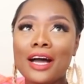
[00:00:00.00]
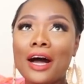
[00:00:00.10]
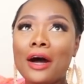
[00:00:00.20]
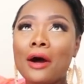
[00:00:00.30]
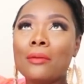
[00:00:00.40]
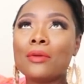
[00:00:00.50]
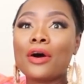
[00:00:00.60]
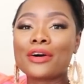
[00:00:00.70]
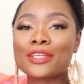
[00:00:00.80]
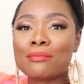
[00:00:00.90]

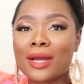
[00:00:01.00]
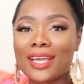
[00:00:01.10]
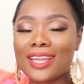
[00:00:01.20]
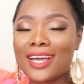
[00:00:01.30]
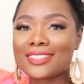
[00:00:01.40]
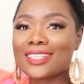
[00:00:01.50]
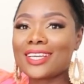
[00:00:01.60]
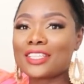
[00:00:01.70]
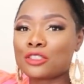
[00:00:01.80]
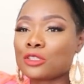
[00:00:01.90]
audit my closet
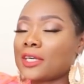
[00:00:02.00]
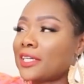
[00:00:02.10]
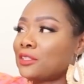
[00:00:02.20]
and try